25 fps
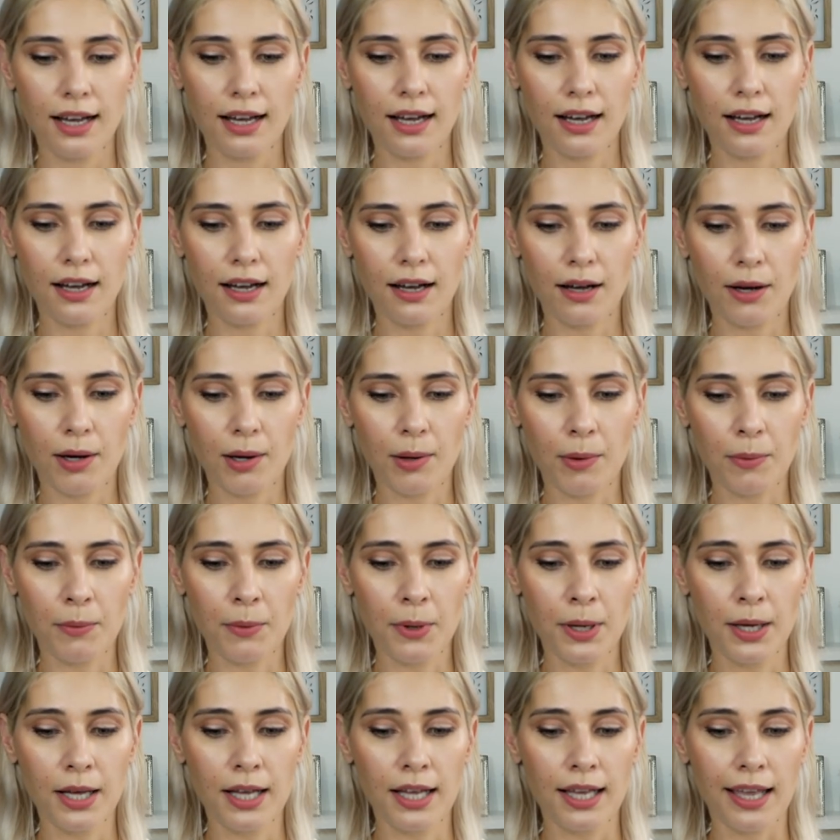um,
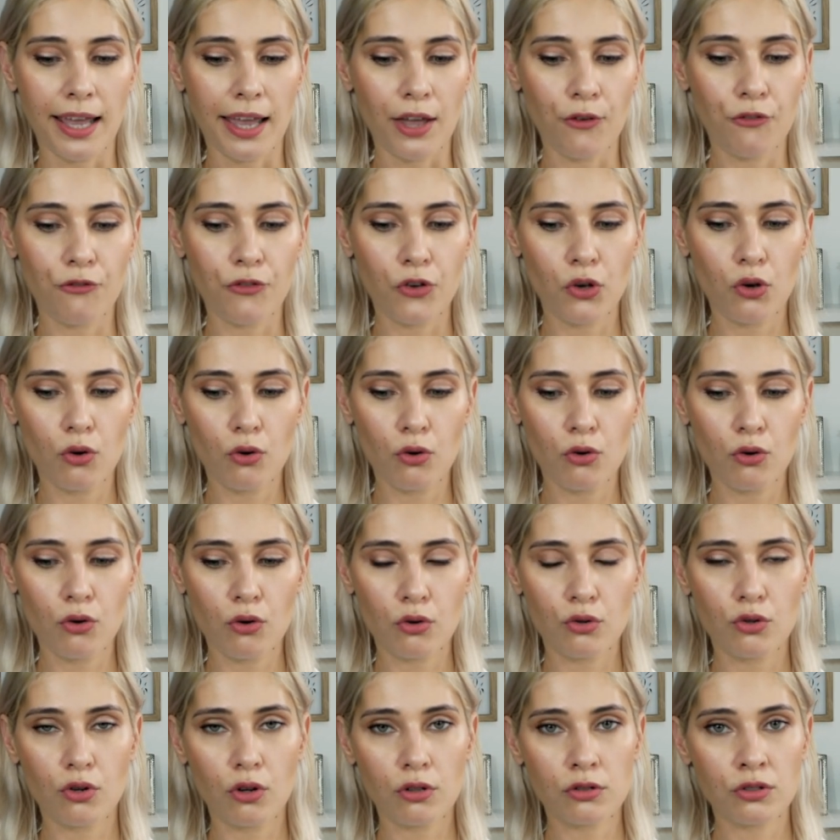if
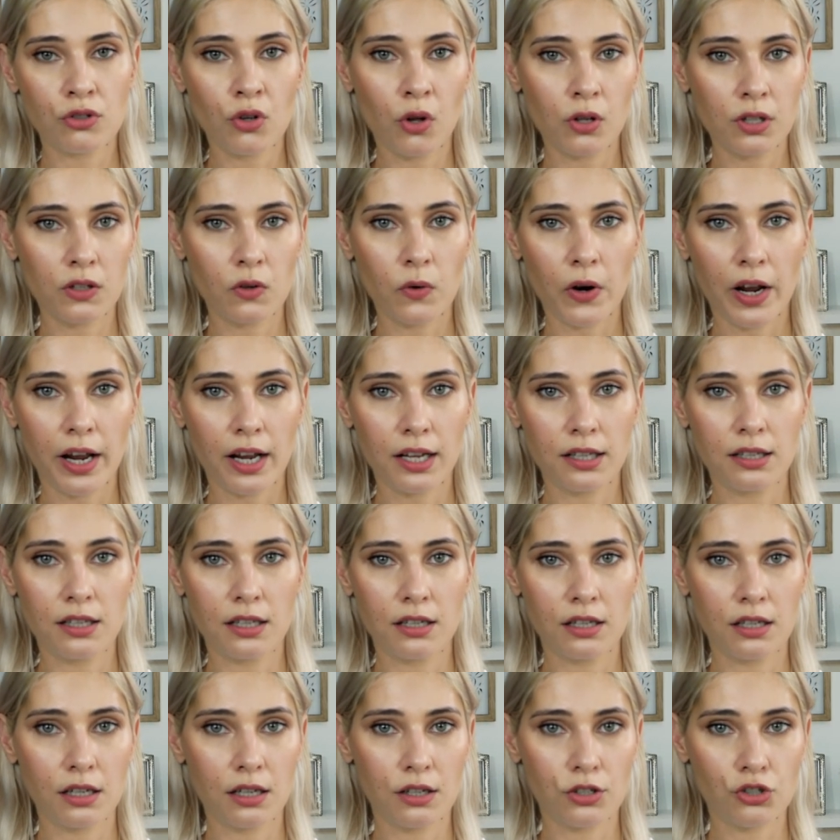you don't tolerate
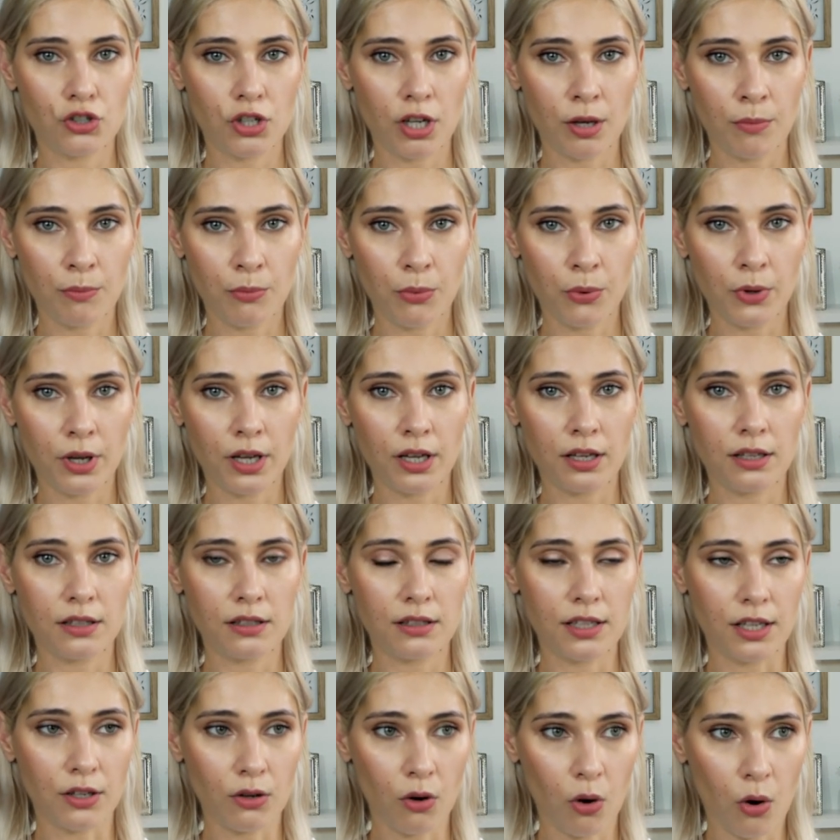the
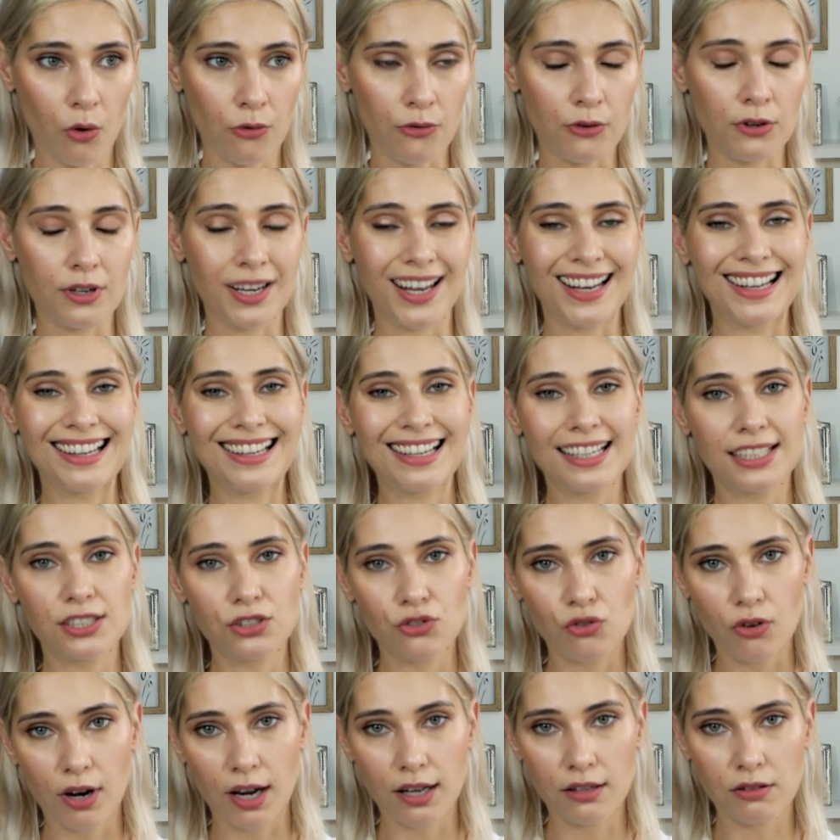shampooing that often at
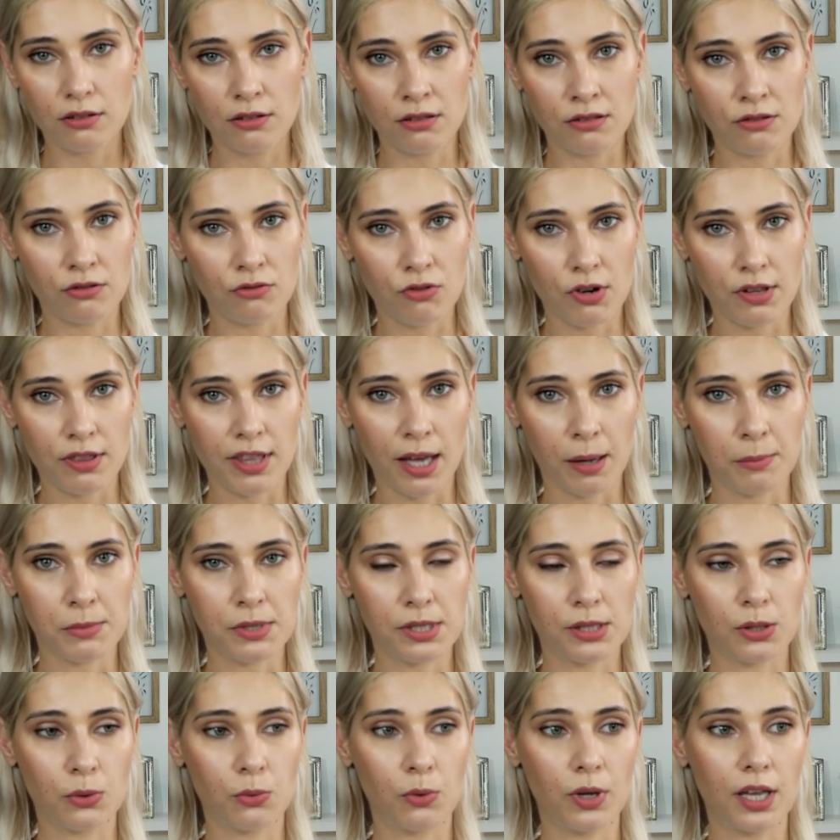least try three
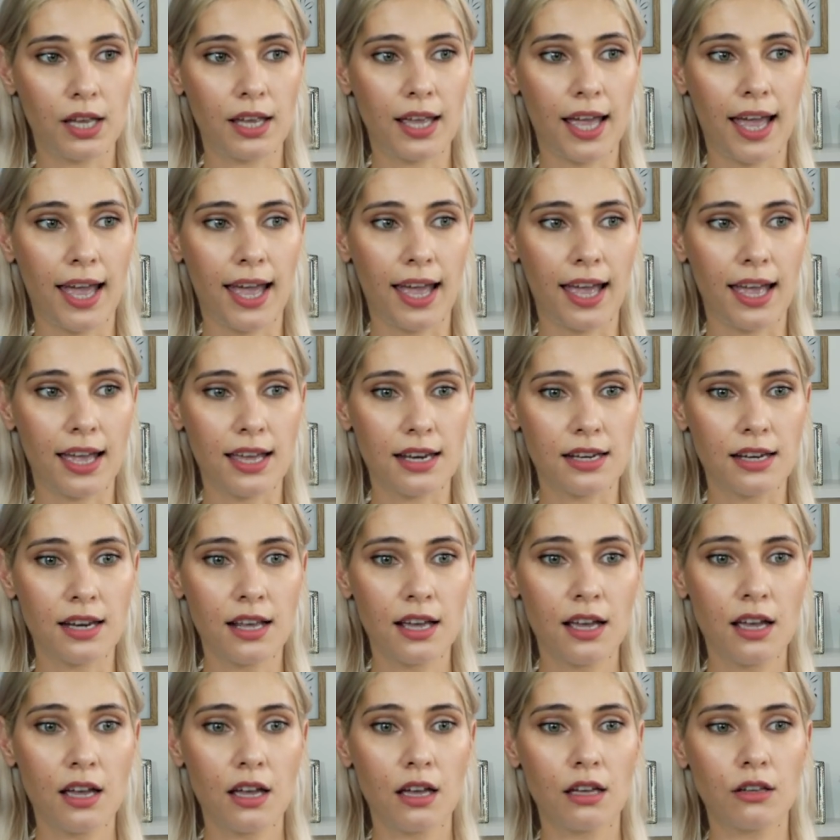times a week and
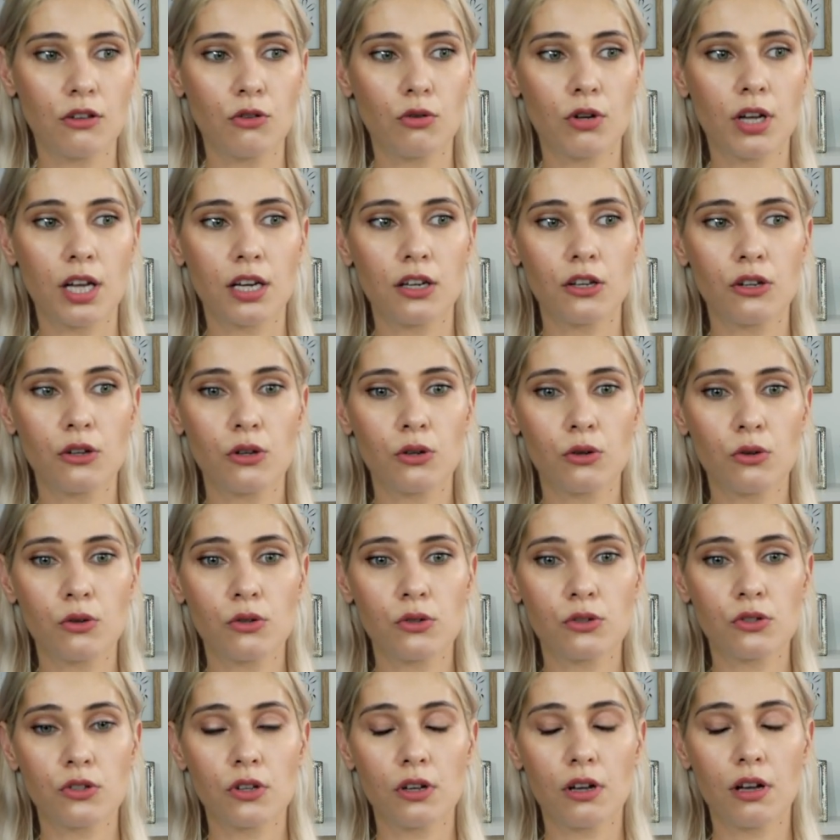you can
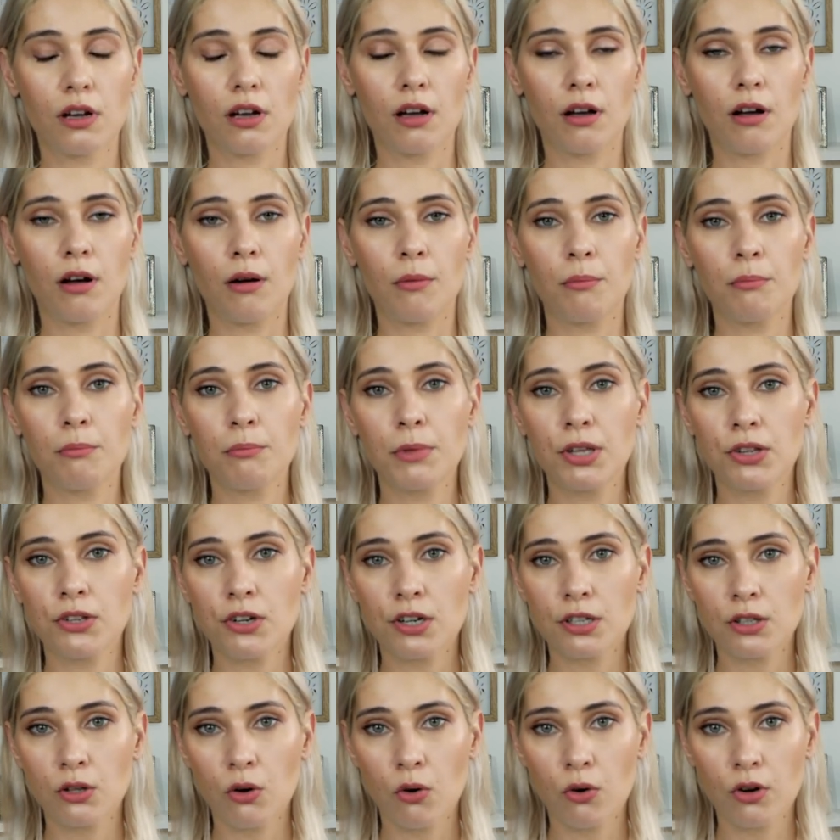use uh,
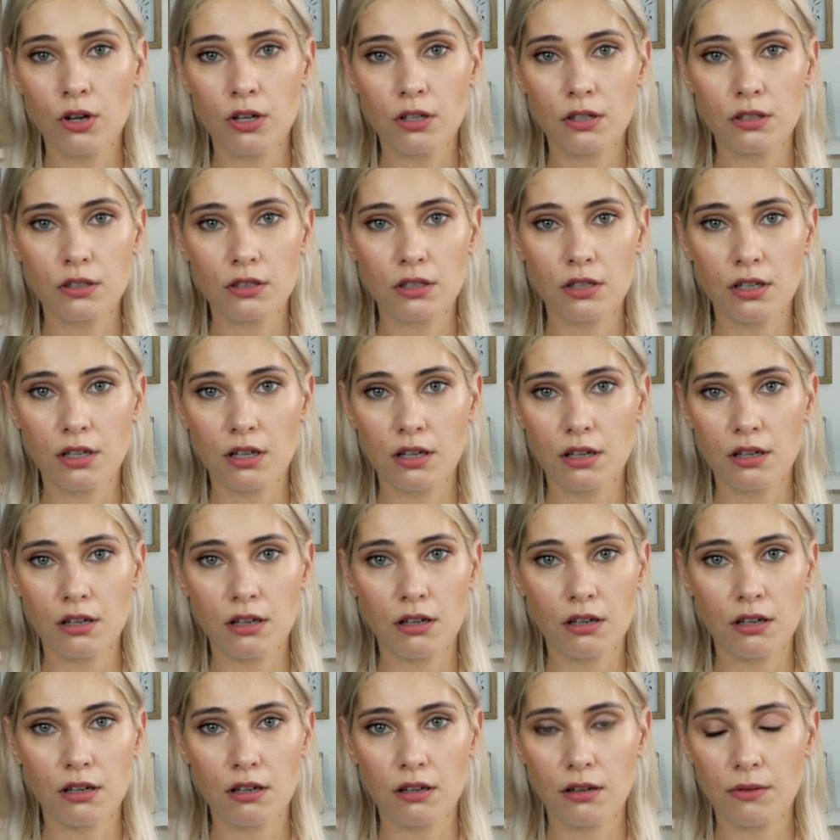mineral oil
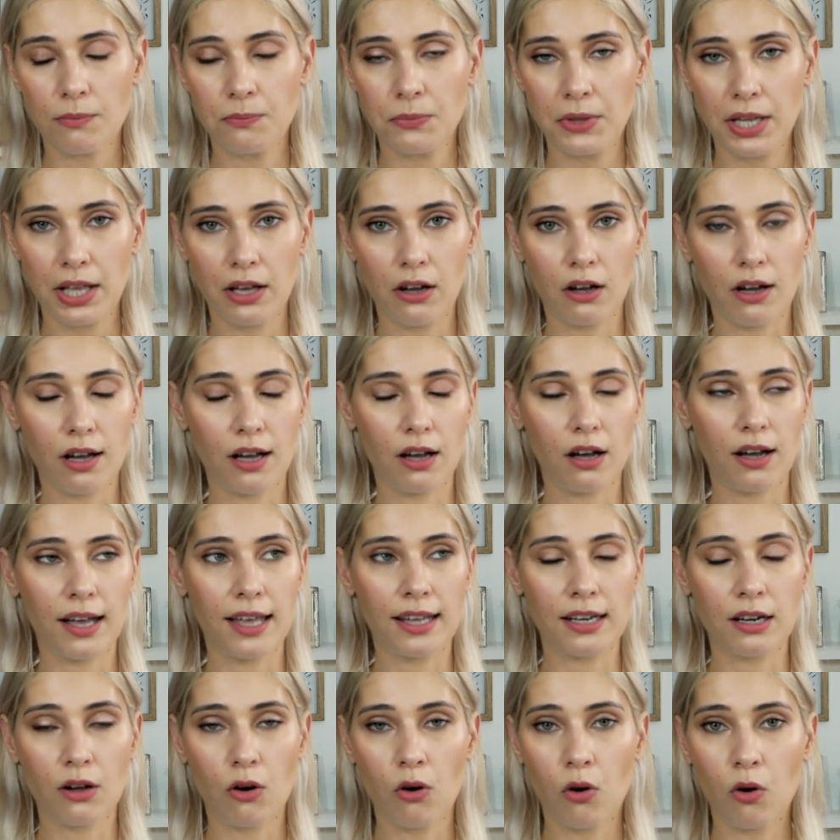uh, uh
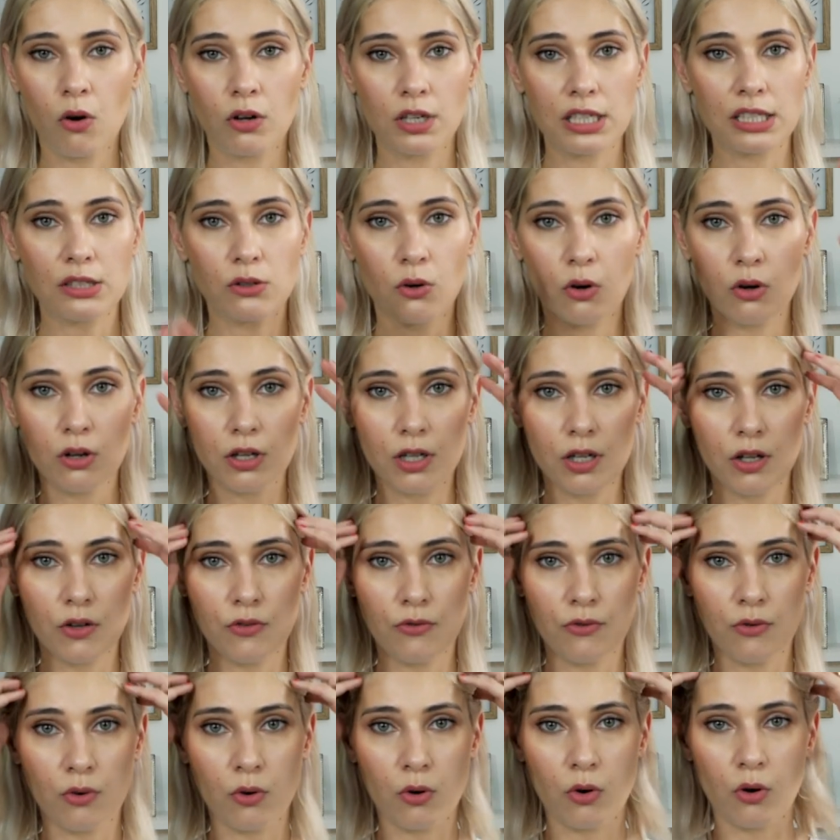and coconut oil
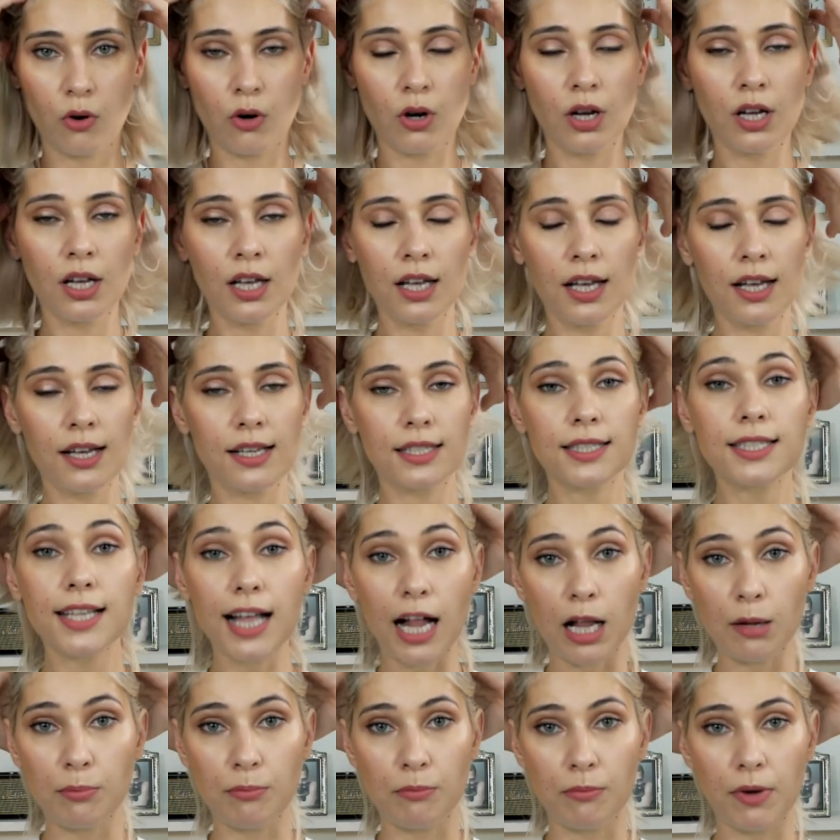for
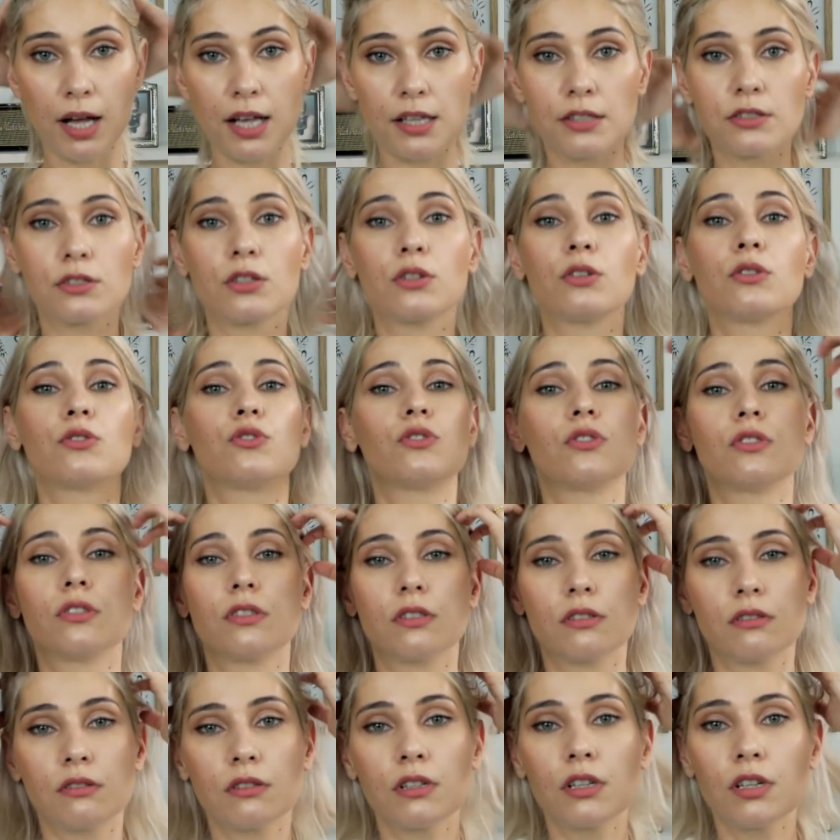scalp mask so you
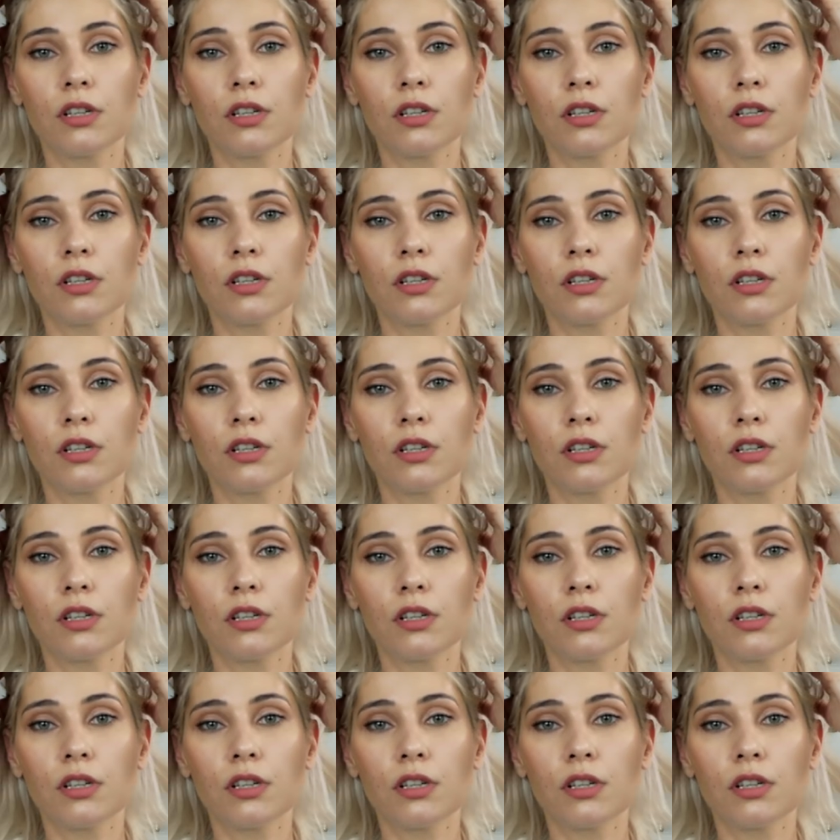just